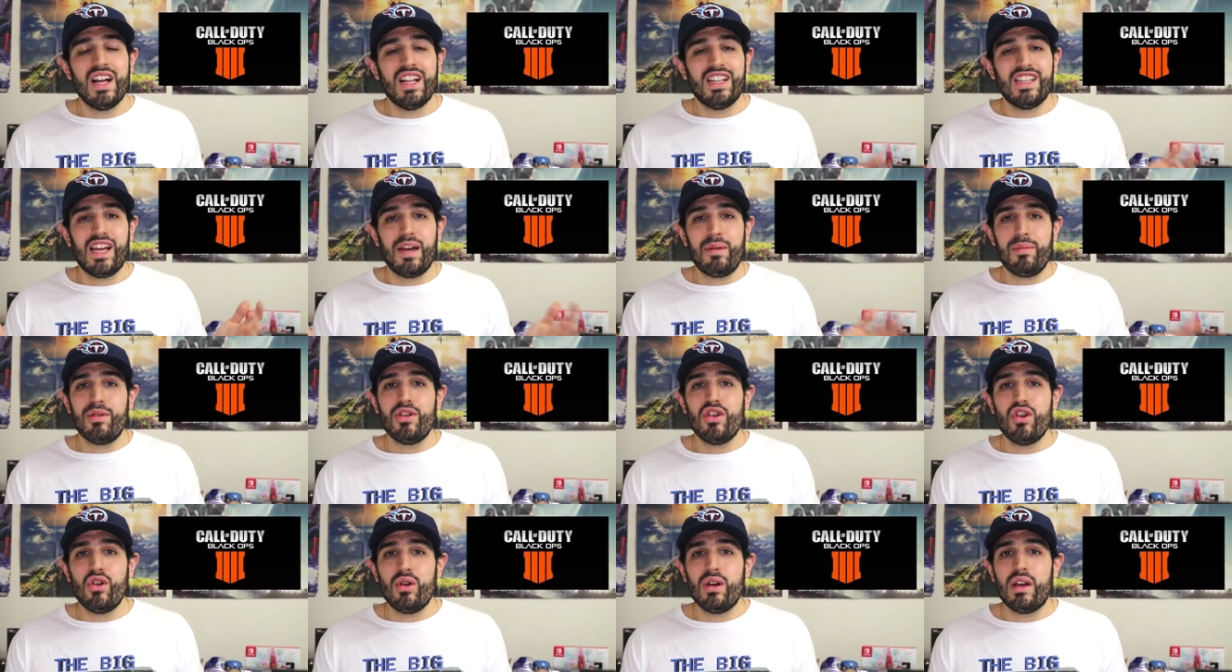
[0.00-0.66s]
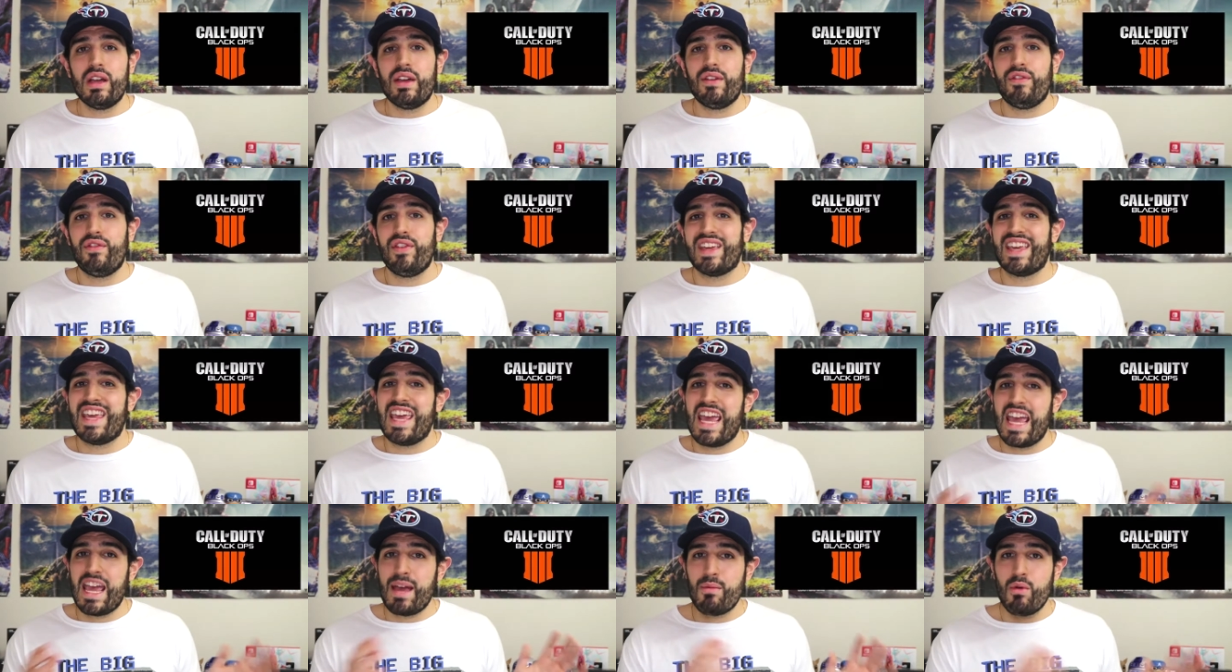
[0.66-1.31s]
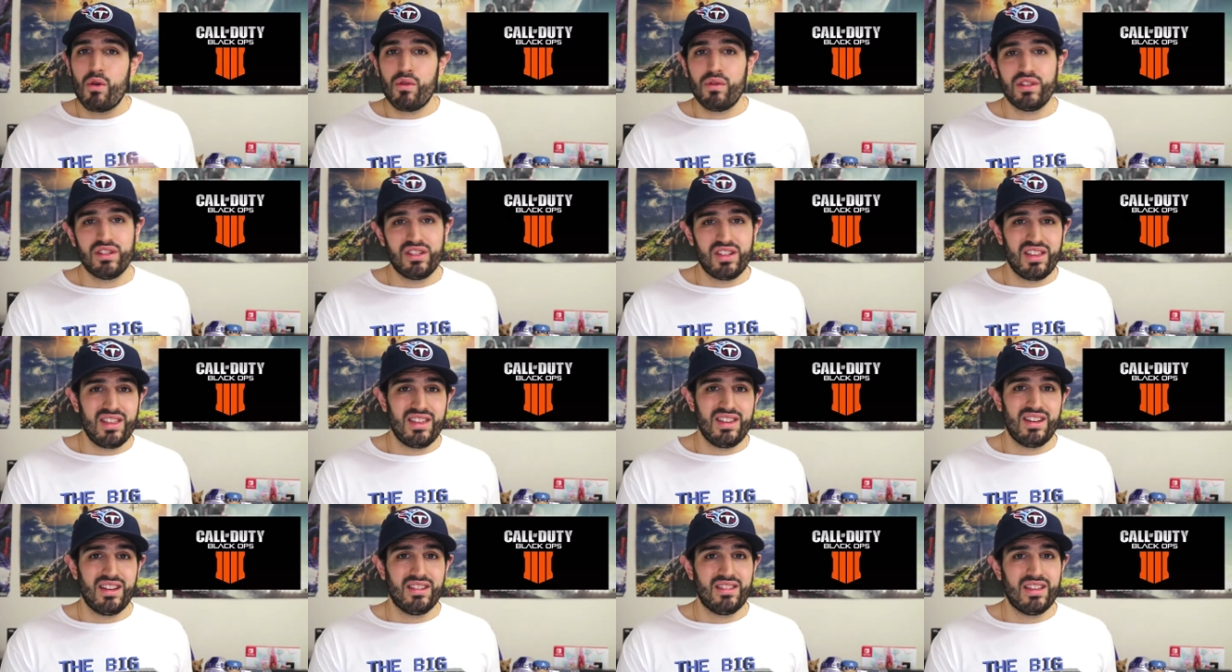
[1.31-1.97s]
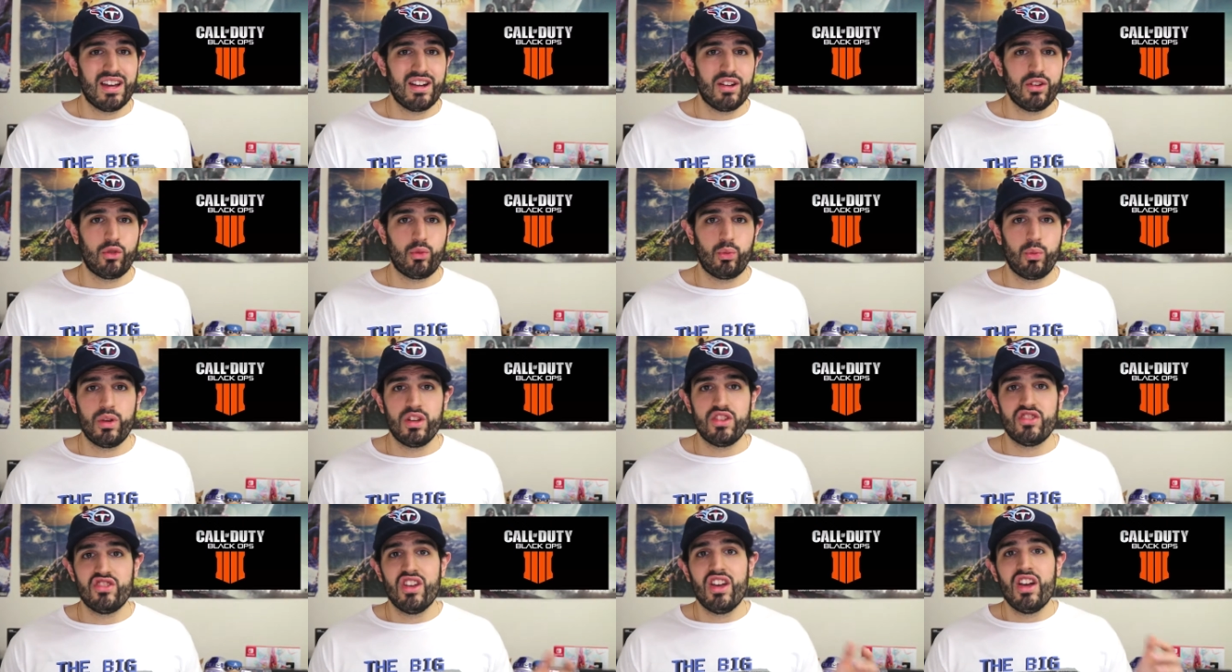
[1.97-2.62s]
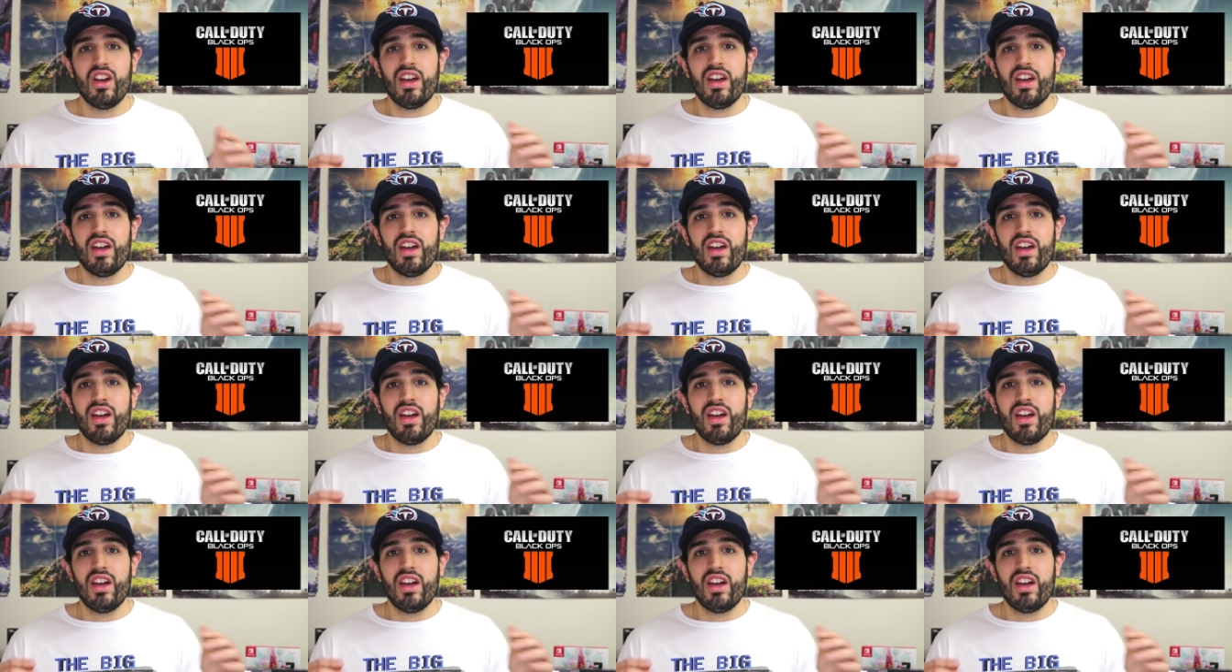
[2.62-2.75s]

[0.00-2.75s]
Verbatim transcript: Let me know if it came over to the Nintendo Switch